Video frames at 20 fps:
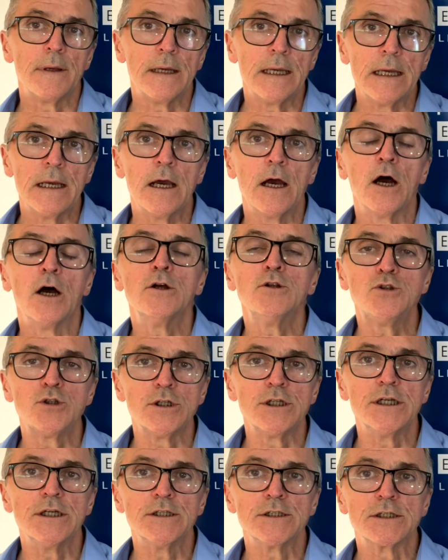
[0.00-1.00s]

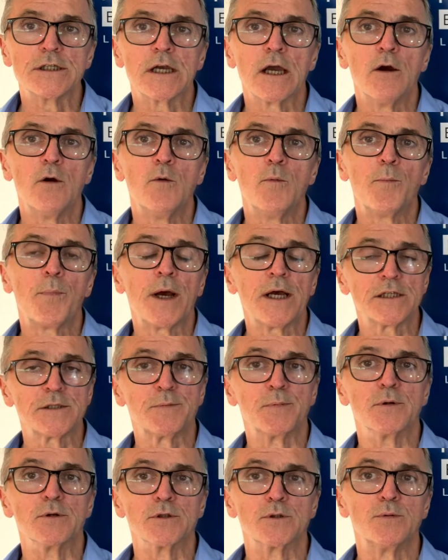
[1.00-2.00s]
100 years ago,
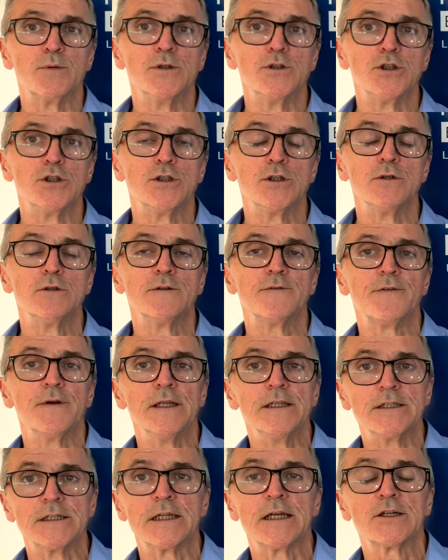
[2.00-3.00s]
passports were introduced for
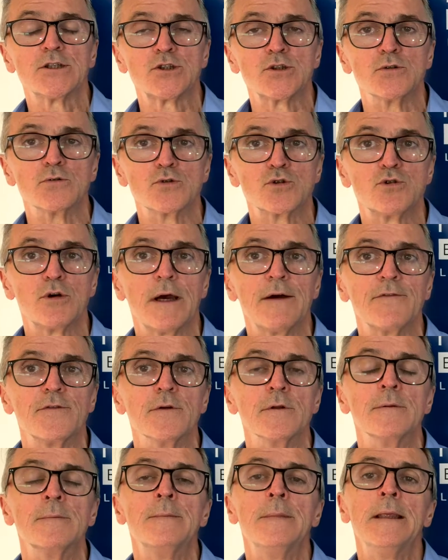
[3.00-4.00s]
international
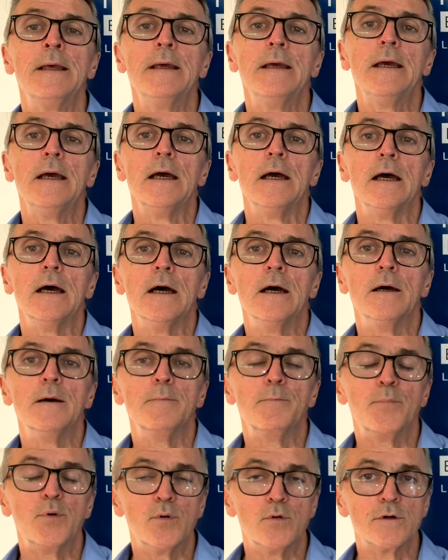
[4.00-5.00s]
travel.
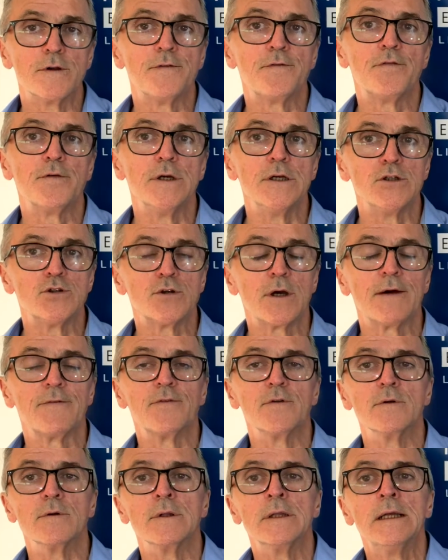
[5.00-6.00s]
Border-free
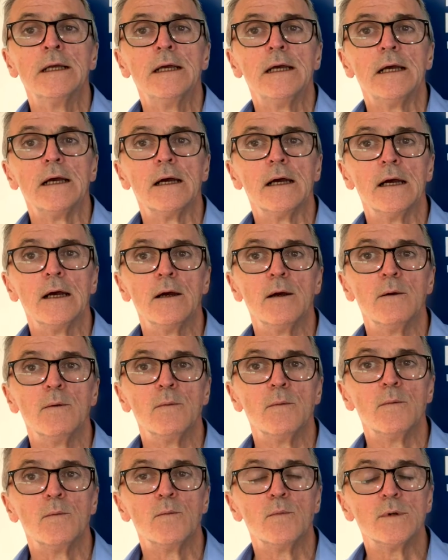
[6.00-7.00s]
travel
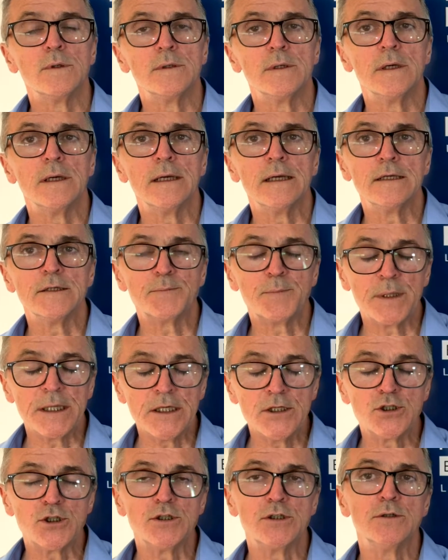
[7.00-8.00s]
has been
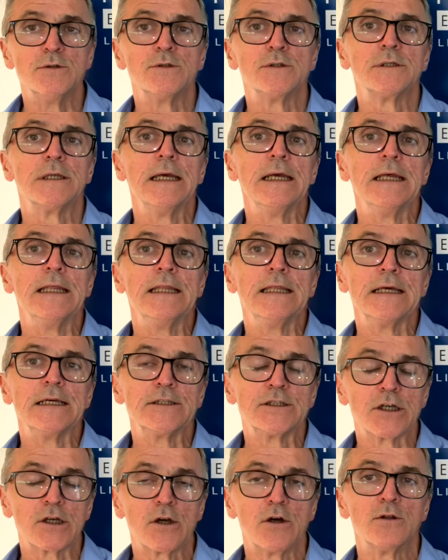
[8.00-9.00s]
introduced
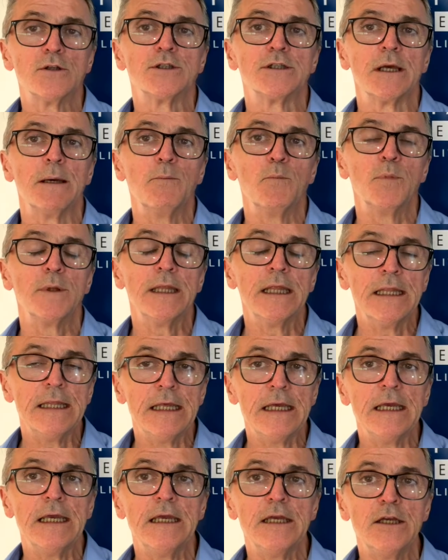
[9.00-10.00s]
as a concept within
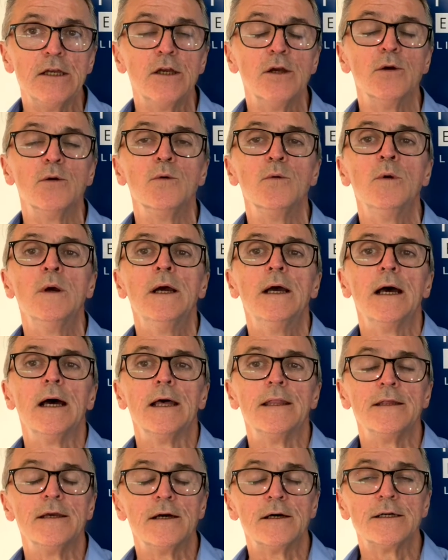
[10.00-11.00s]
the EU,
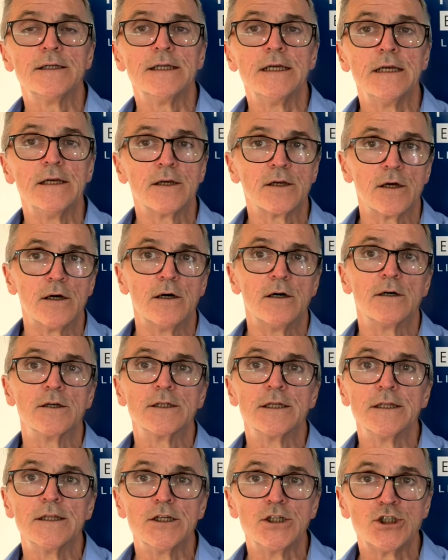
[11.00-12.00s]
and the ID card
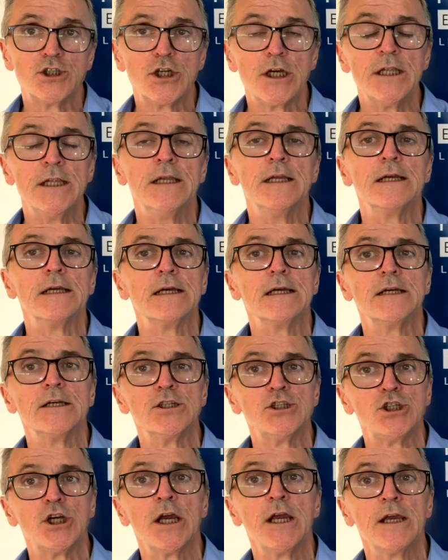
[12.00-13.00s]
and the
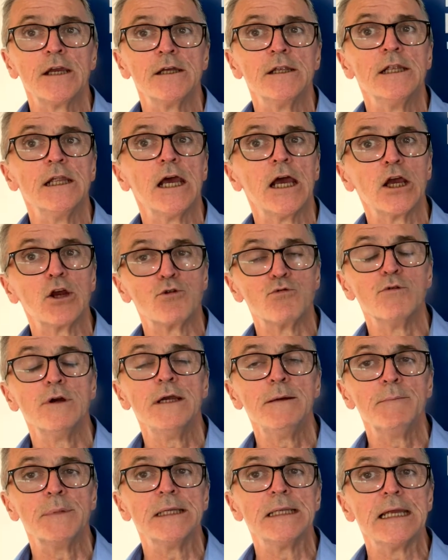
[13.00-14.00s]
Schengen
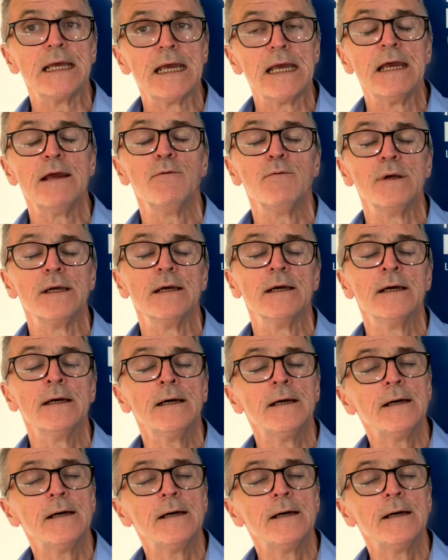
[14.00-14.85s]
Agreement area